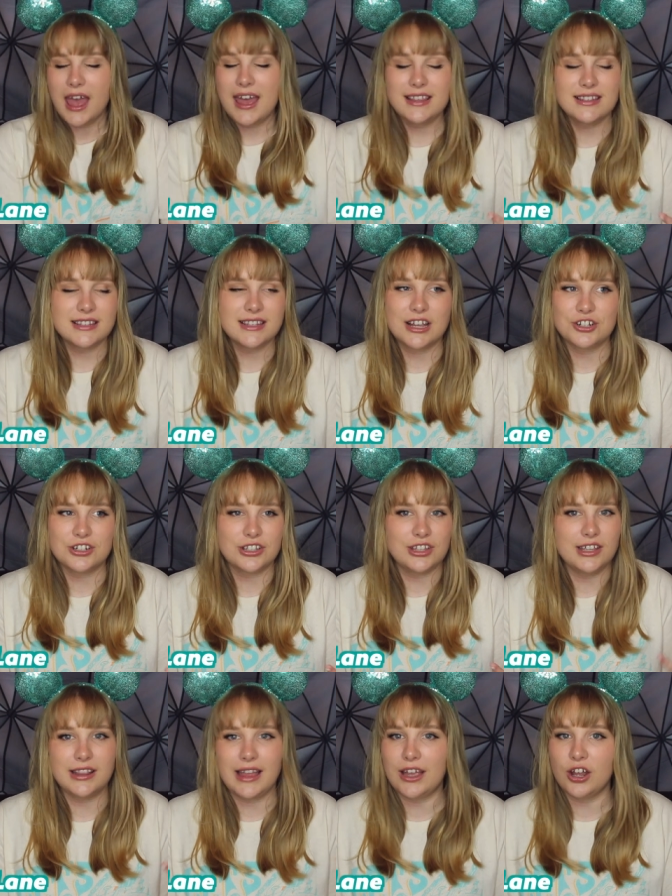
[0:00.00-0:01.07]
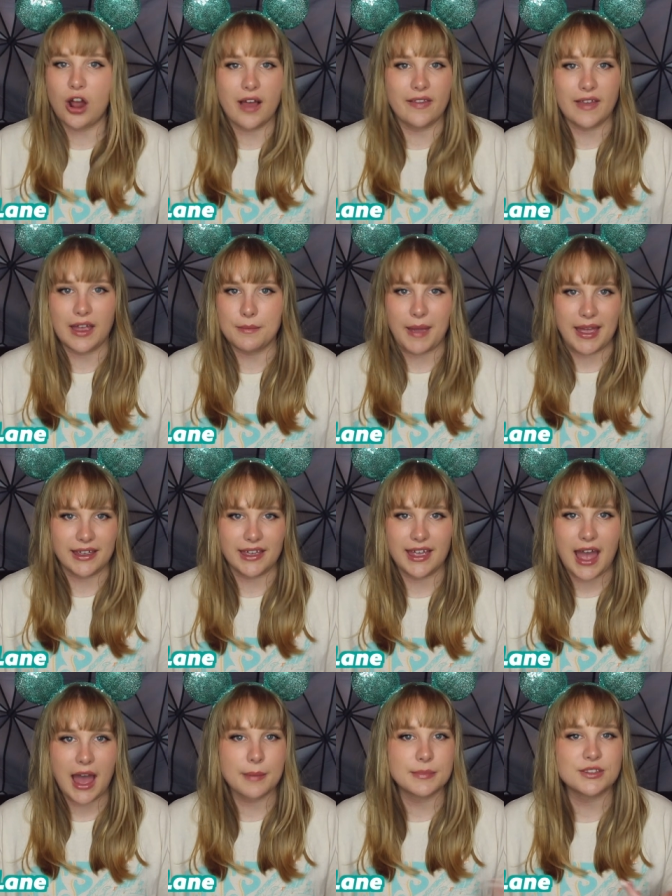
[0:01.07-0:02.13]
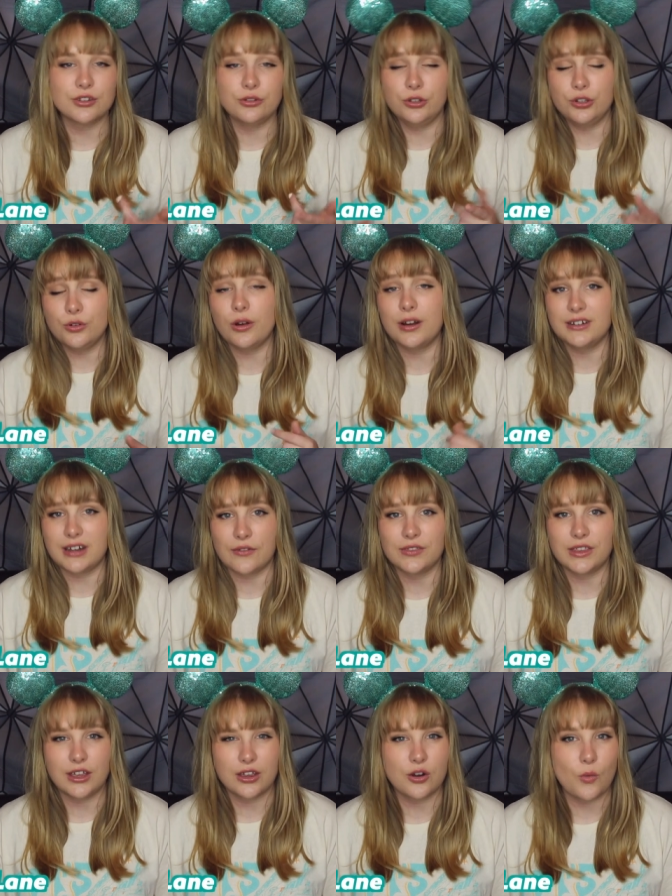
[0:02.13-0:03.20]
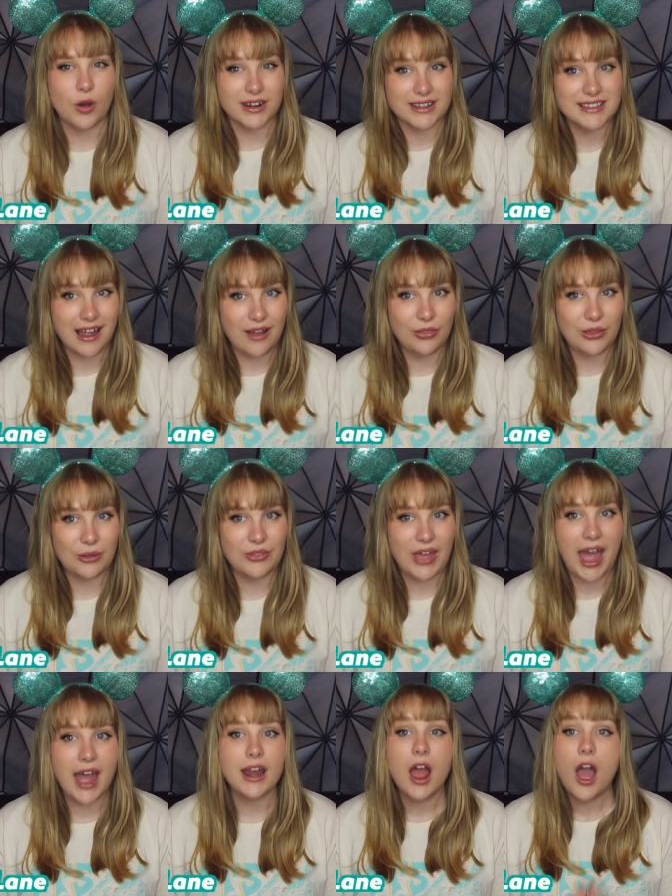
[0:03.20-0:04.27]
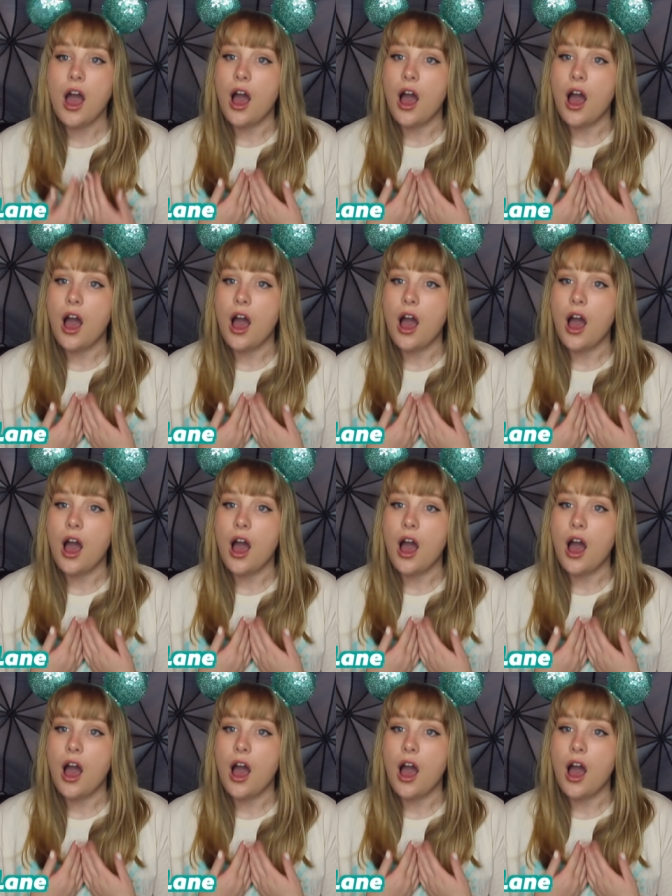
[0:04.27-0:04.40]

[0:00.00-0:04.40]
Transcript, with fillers: It's essentially like an online banking app. So you are definitely gonna wanna download that.